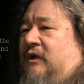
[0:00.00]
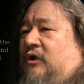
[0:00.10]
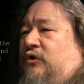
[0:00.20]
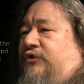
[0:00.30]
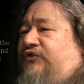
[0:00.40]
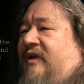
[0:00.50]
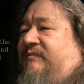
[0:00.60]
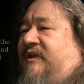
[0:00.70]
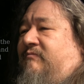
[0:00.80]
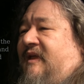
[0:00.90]
who
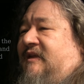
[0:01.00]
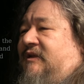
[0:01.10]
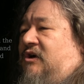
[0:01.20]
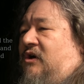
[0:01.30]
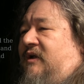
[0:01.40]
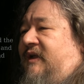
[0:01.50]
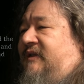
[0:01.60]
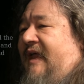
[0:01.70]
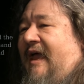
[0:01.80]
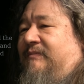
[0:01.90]
dreamt and made
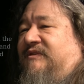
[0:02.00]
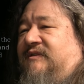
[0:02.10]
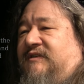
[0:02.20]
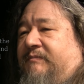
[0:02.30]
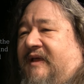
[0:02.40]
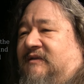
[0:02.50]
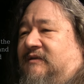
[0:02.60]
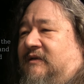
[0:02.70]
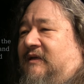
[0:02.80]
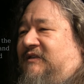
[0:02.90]
incarnate gaps in
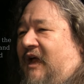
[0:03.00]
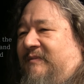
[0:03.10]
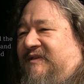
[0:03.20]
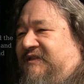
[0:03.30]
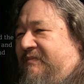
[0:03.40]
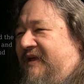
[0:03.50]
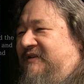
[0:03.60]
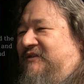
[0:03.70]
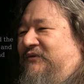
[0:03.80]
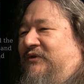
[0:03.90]
space, time and
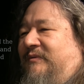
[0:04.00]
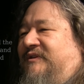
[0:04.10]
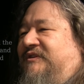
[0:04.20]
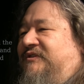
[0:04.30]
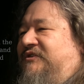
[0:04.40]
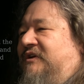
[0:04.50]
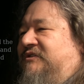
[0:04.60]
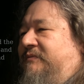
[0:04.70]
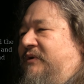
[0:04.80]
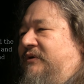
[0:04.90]
space through images
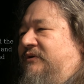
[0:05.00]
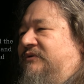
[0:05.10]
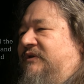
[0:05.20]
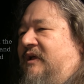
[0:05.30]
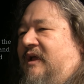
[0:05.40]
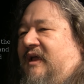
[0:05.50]
juxtaposed,